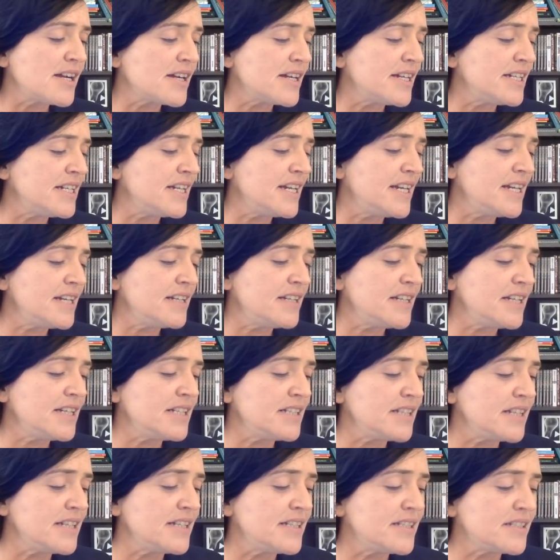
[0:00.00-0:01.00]

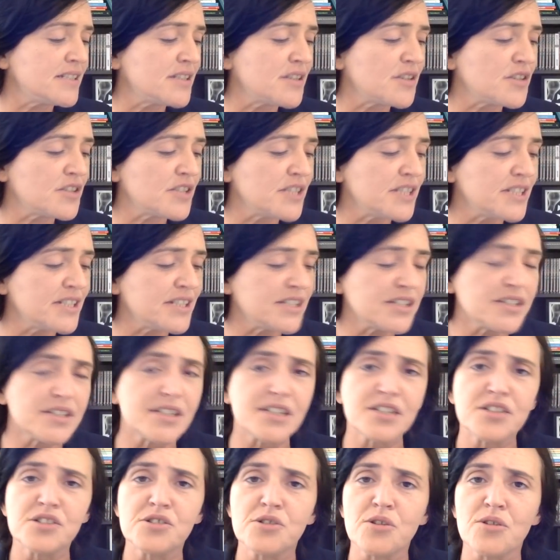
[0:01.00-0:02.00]
It is
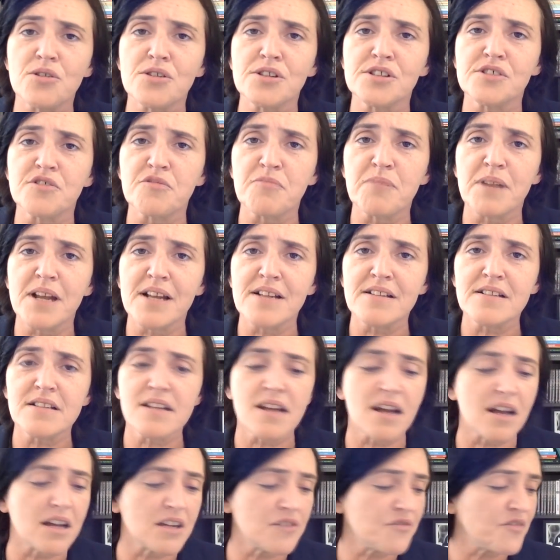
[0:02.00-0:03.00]
the source of plant
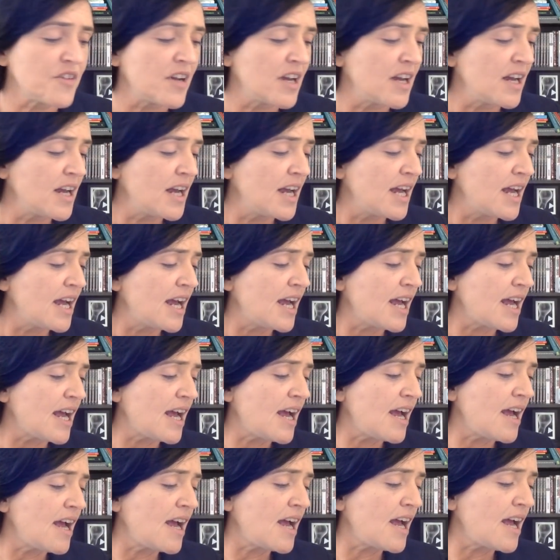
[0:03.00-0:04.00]
life,
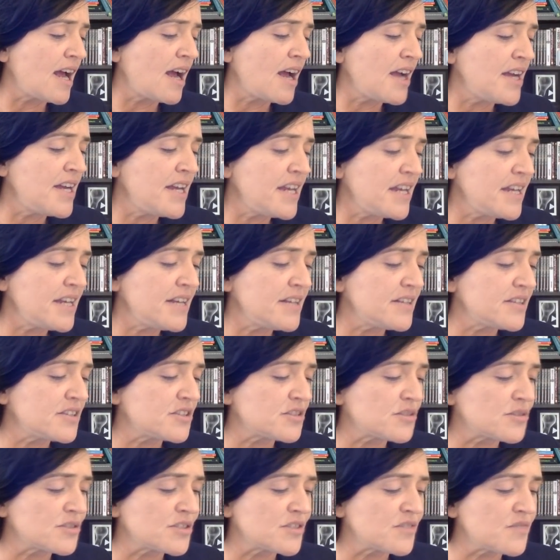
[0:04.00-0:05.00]
i.e. the
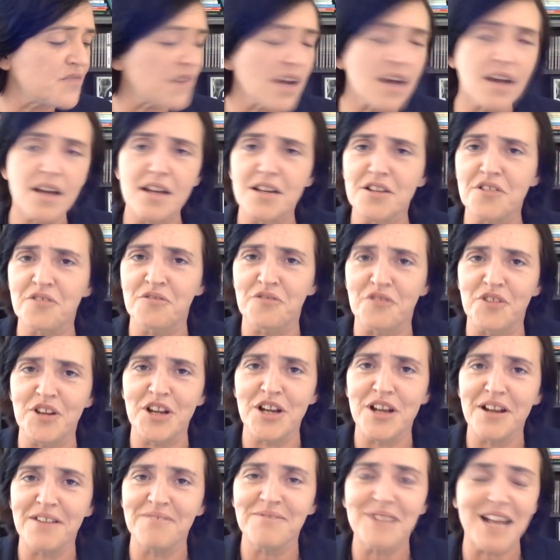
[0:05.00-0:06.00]
source of
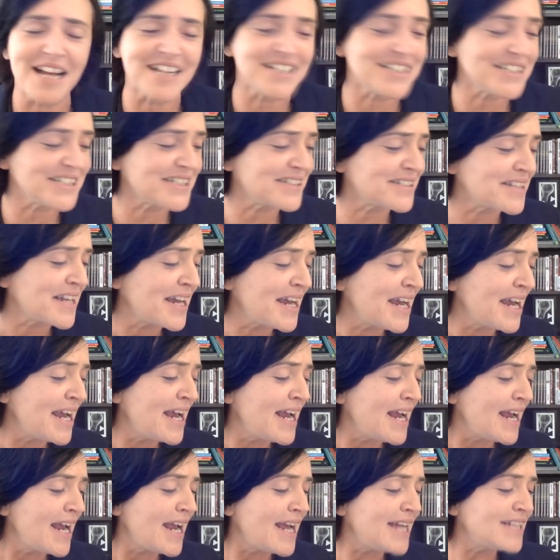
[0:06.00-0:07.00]
life, and
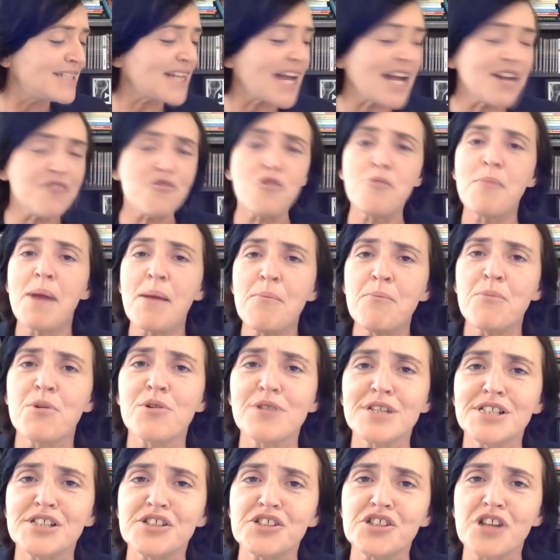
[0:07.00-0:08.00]
It's I
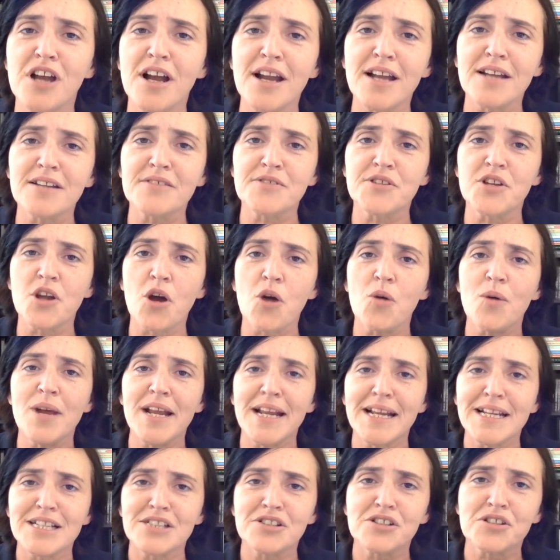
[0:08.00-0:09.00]
remember as a child
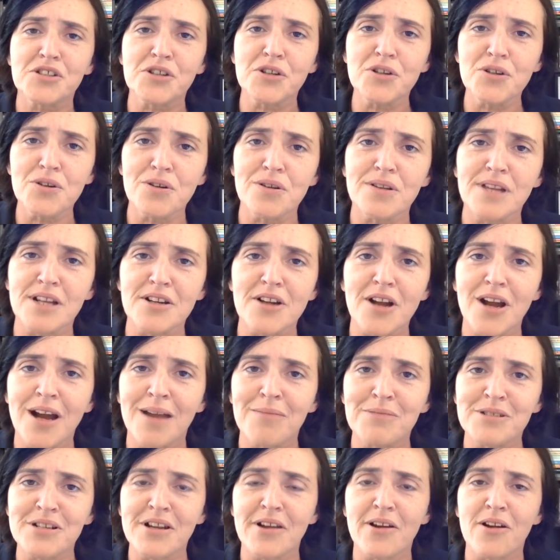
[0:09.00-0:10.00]
knowing in school that
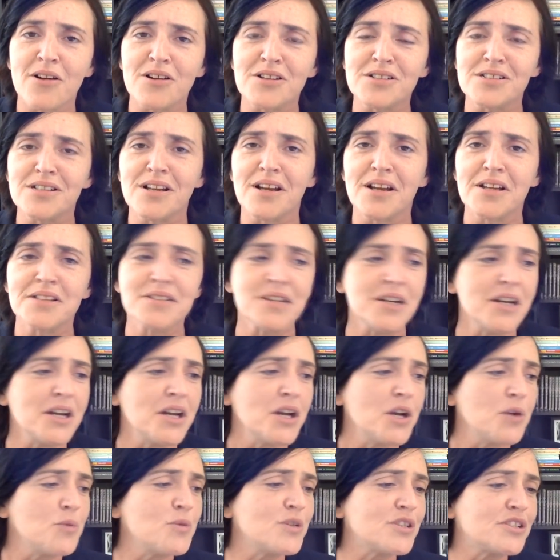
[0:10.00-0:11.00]
carbon dioxide
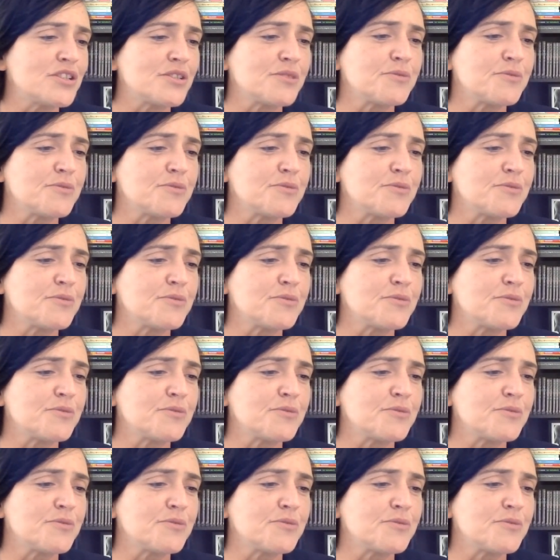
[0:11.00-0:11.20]
was